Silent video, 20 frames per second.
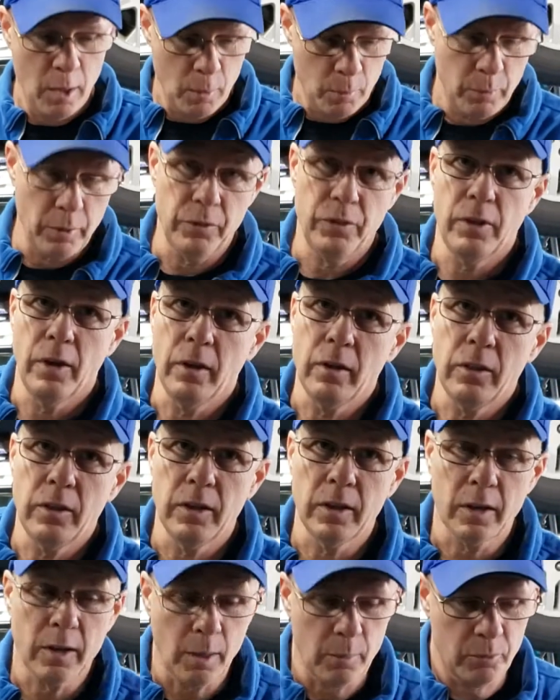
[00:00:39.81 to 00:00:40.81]
But the other thing
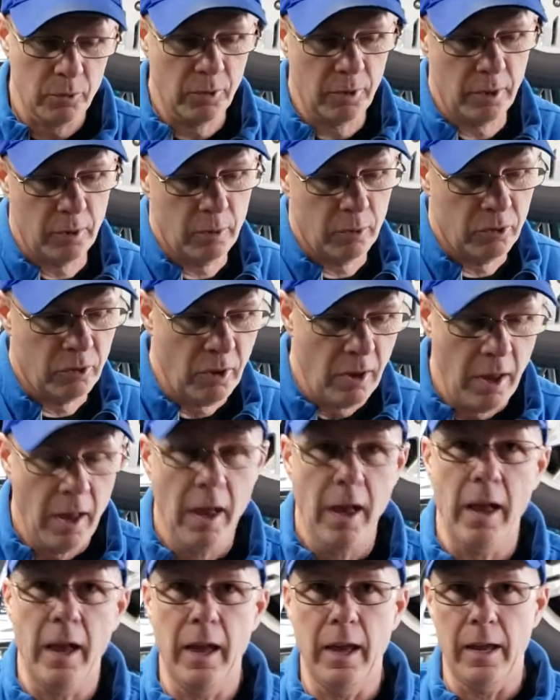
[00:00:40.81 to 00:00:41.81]
that comes in there is
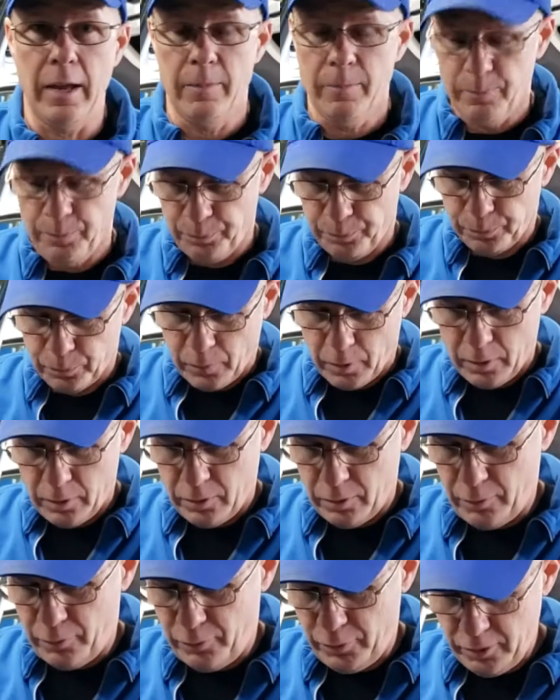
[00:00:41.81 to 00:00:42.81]

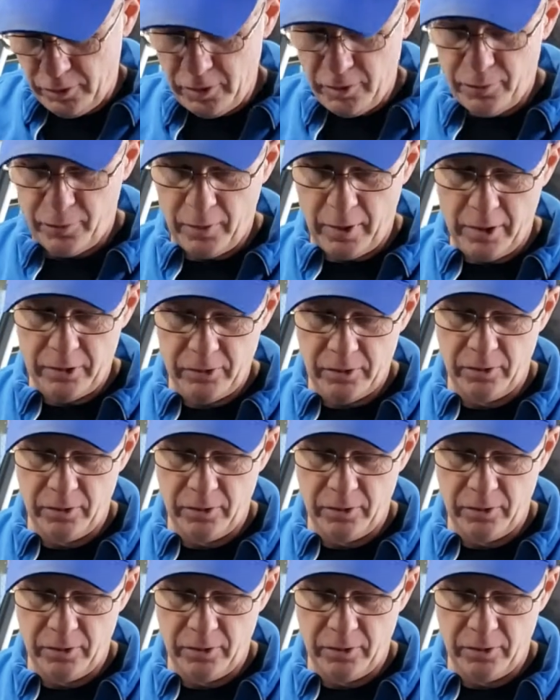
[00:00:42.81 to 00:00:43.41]
the Fresh,